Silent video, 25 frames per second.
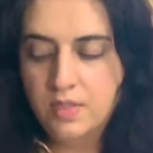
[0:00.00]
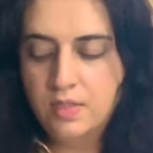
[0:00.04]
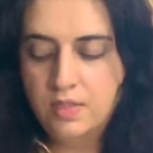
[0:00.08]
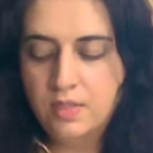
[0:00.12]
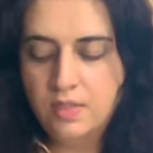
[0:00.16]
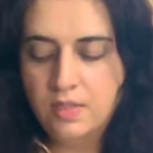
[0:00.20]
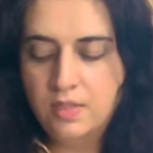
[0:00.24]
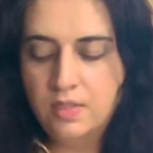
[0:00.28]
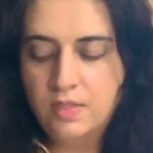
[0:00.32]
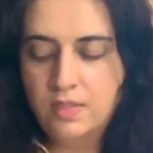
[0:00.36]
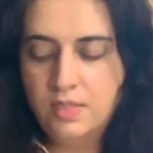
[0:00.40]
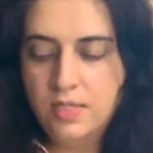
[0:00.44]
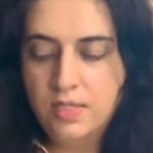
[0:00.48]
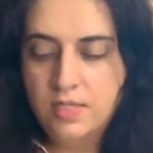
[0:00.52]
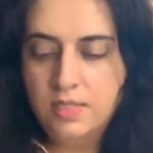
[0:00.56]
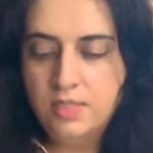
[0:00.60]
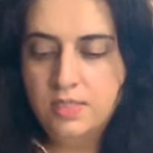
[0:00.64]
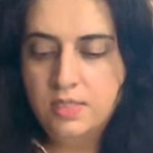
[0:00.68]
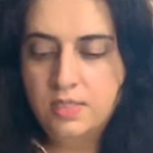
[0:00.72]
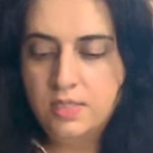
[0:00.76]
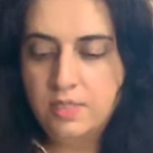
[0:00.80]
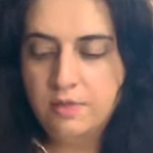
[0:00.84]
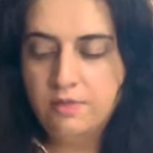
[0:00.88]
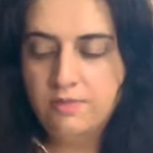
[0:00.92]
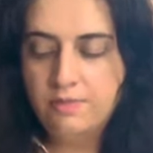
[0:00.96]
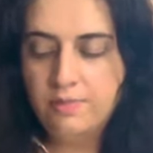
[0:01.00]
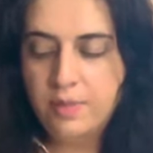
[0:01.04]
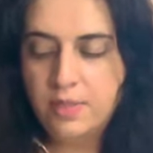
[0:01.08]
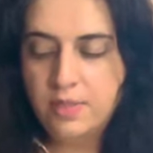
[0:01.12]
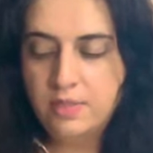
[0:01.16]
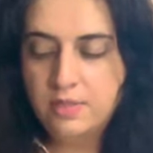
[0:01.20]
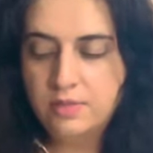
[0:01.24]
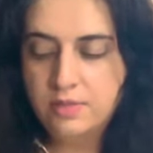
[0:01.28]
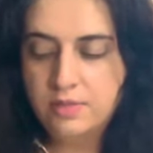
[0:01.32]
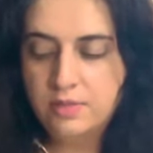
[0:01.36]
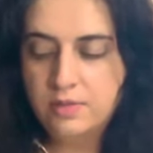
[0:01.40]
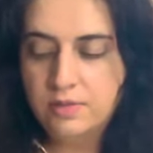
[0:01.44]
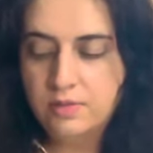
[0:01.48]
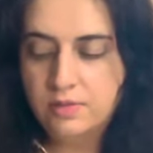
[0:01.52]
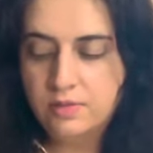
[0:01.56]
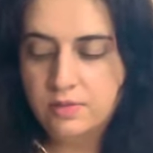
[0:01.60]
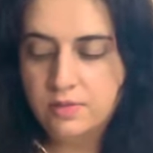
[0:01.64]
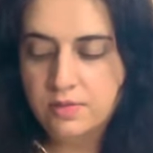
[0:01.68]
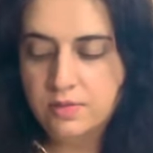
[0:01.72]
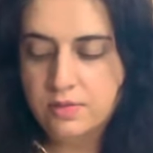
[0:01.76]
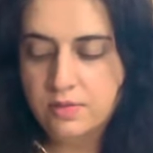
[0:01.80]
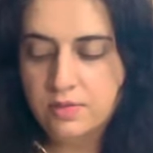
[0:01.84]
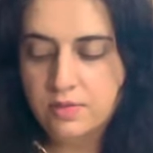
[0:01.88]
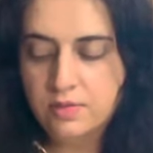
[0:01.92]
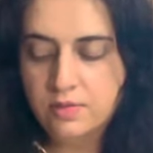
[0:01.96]
The Knight of
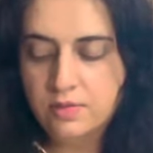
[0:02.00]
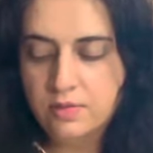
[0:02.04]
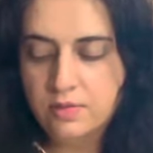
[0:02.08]
Pentacles.